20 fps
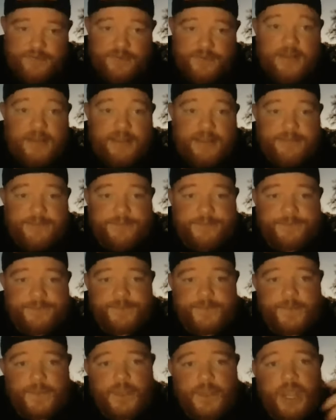feeling.
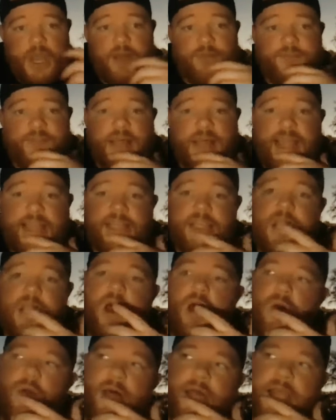Yeah. Like,
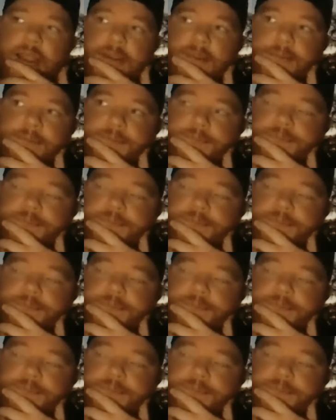yo, like